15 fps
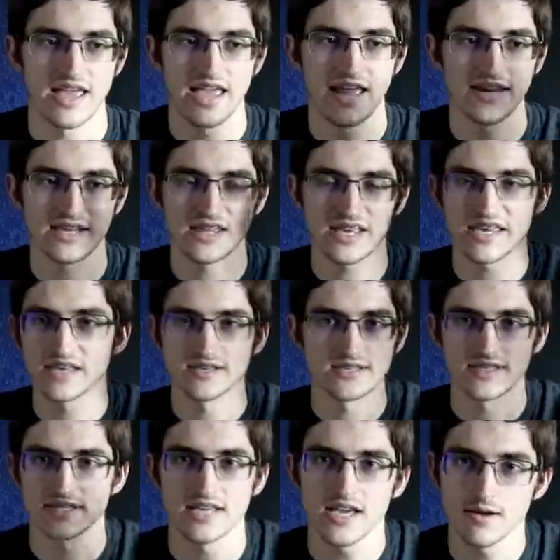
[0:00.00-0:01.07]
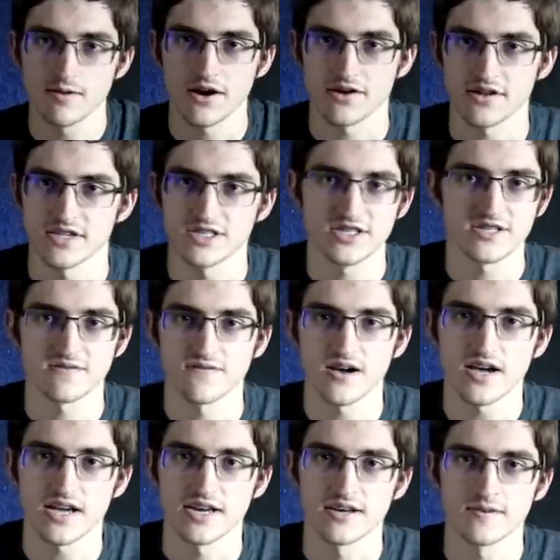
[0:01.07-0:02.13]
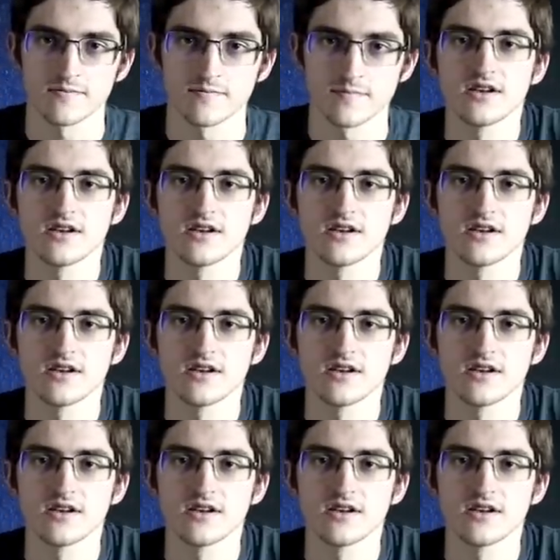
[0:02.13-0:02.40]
anything else to say about it. It's just fine.